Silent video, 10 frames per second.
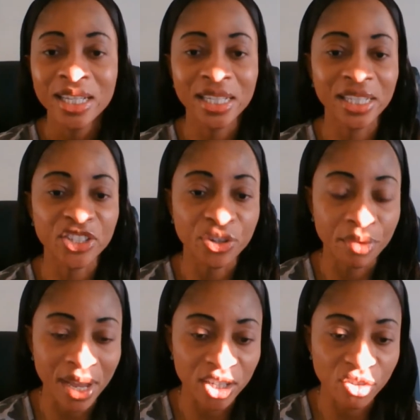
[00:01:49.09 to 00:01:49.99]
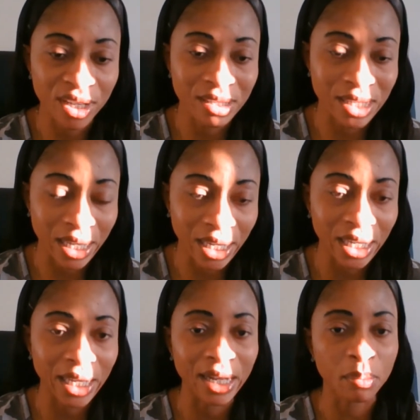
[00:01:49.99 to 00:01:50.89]
in a geriatric
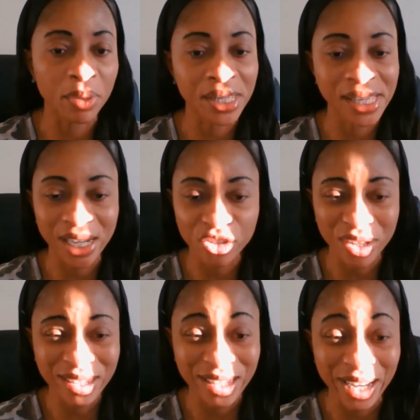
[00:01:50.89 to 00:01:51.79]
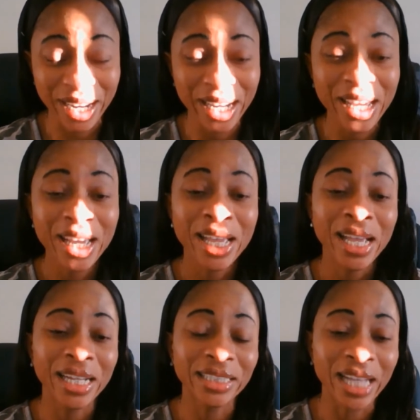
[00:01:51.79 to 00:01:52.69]
setting, in a pediatric setting,
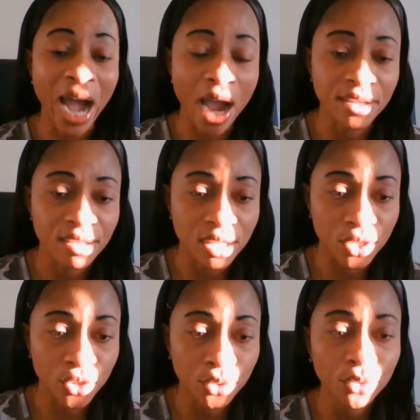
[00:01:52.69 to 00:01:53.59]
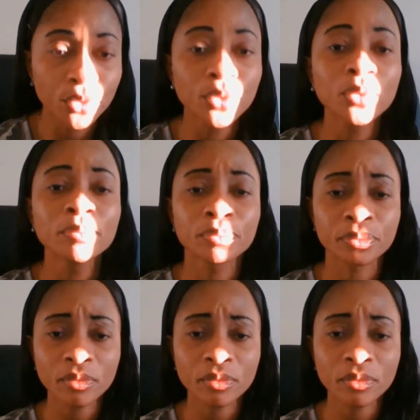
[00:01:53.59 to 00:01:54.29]
in the ICU,